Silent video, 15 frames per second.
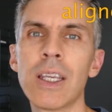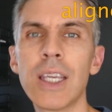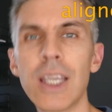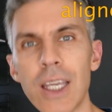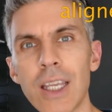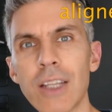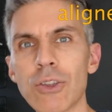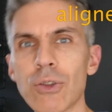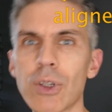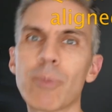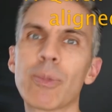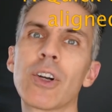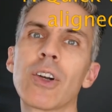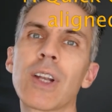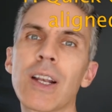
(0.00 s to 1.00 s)
into the
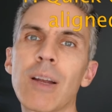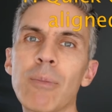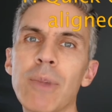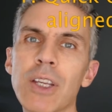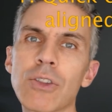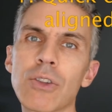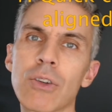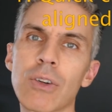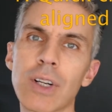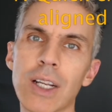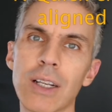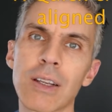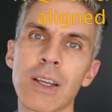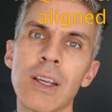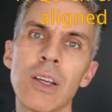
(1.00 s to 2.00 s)
product and make sure
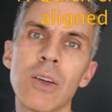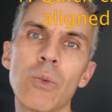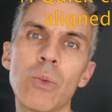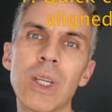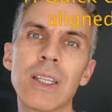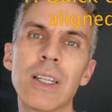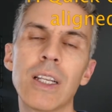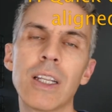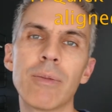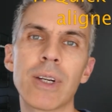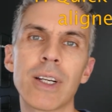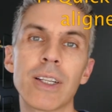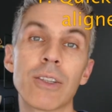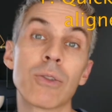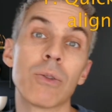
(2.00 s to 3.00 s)
that we deliver
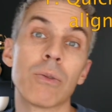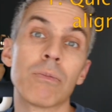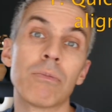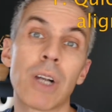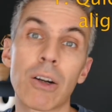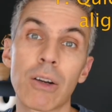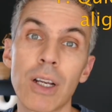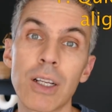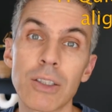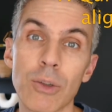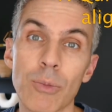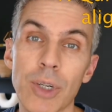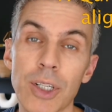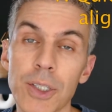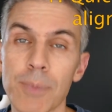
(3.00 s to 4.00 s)
it to our
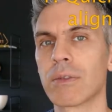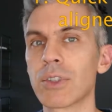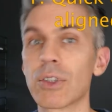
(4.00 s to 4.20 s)
customers.